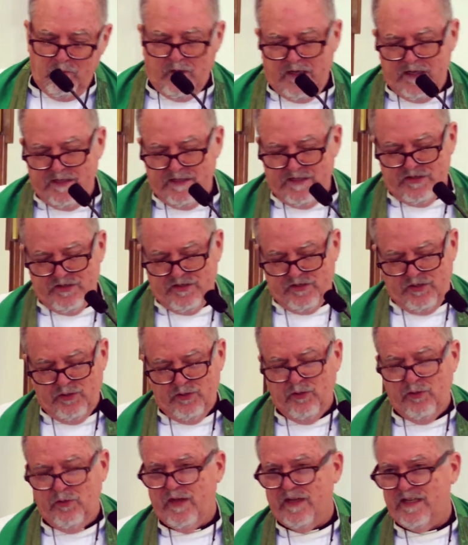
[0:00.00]
was
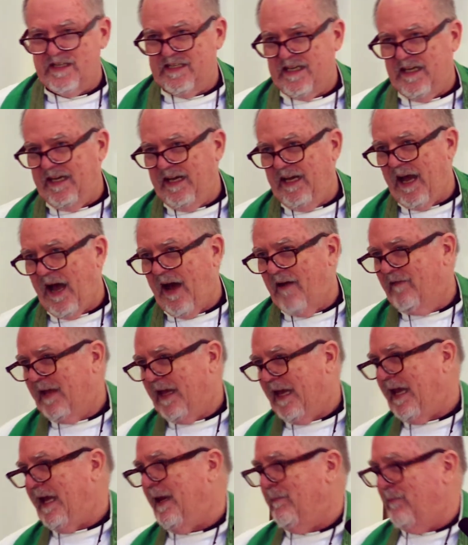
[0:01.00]
to the city of
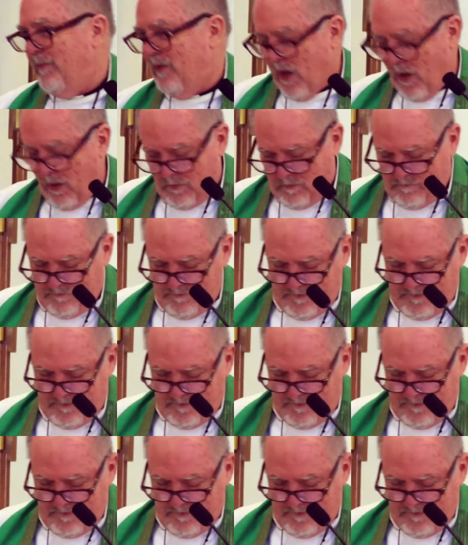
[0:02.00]
Quibdó,